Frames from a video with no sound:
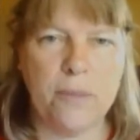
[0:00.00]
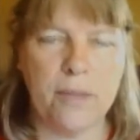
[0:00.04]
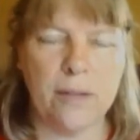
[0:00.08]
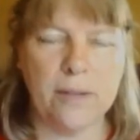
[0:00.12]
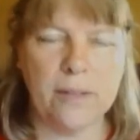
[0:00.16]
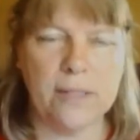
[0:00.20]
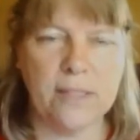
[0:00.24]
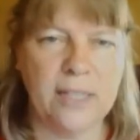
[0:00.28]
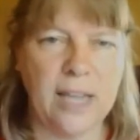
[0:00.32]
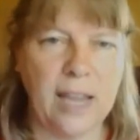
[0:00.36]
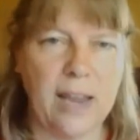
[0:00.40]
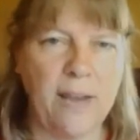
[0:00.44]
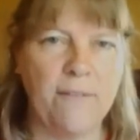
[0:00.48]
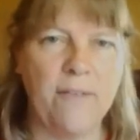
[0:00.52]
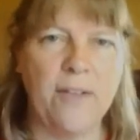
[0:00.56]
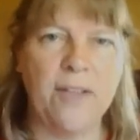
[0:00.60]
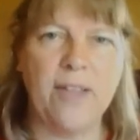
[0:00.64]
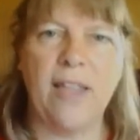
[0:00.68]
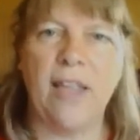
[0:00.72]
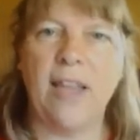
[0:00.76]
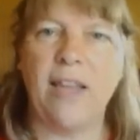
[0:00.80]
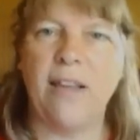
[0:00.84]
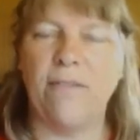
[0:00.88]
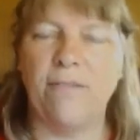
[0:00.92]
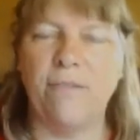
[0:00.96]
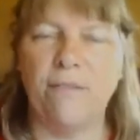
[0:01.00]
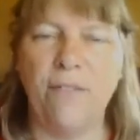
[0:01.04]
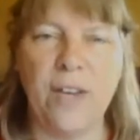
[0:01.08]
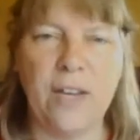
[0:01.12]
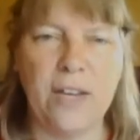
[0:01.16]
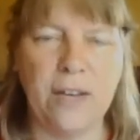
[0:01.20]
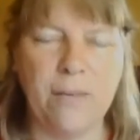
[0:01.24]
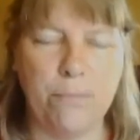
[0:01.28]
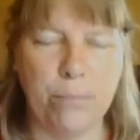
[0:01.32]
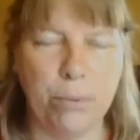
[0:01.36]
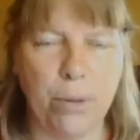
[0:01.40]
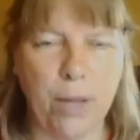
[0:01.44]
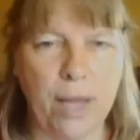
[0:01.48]
they'll save it, they can
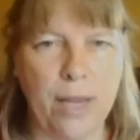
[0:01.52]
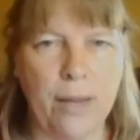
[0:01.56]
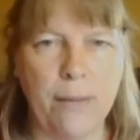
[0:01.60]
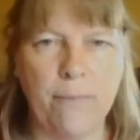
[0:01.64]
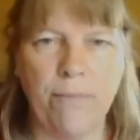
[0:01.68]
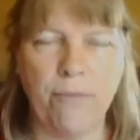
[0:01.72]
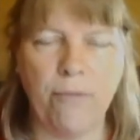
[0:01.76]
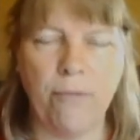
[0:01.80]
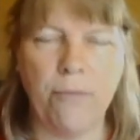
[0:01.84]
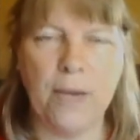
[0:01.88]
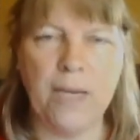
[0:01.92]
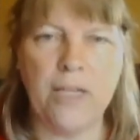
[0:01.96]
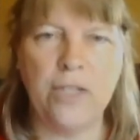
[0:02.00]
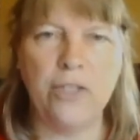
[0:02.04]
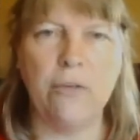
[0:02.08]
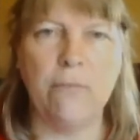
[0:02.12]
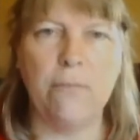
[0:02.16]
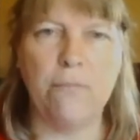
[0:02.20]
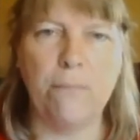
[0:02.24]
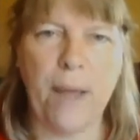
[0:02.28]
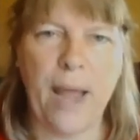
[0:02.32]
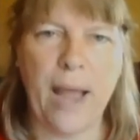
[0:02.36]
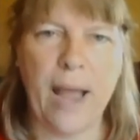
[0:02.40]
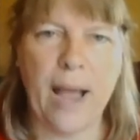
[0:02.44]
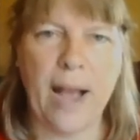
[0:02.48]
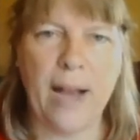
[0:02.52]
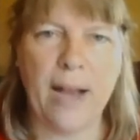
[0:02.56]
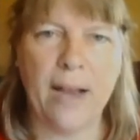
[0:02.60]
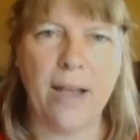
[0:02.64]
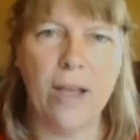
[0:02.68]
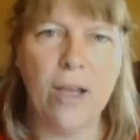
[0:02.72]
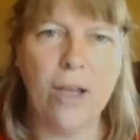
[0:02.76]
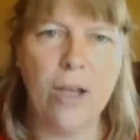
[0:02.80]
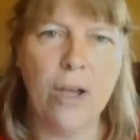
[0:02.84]
play information back.